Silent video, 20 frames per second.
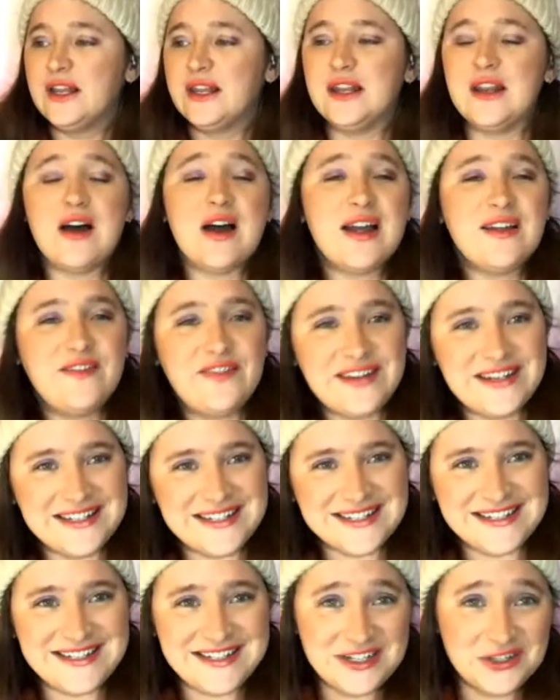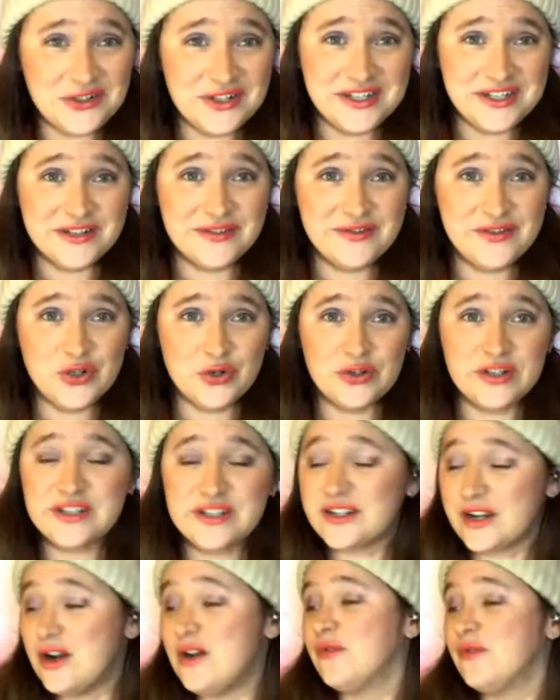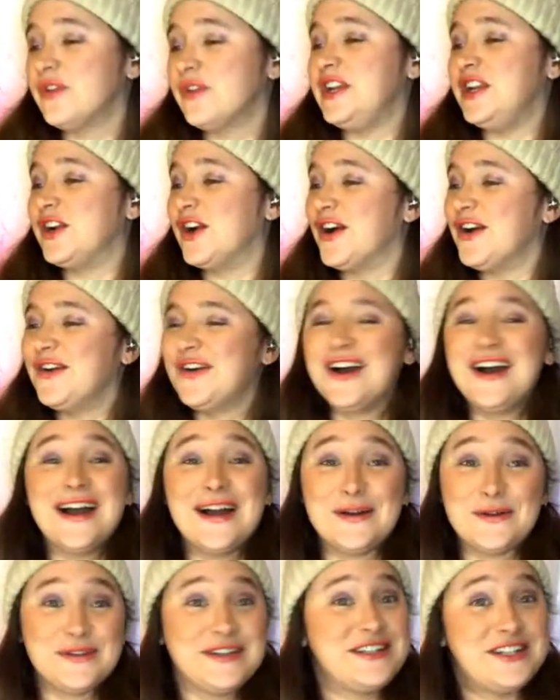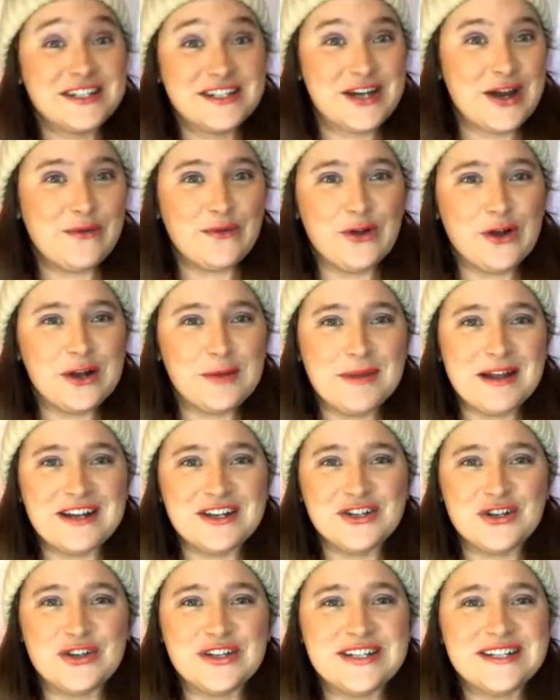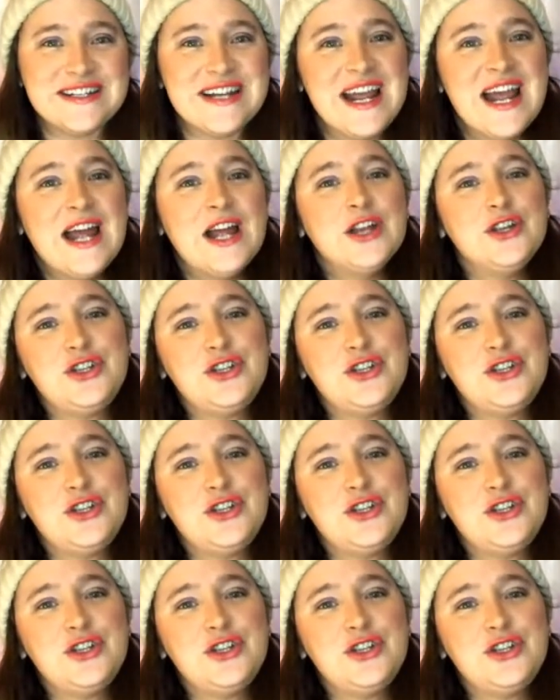Life is a series of choices. Oh, there you go. I was just going on about choices.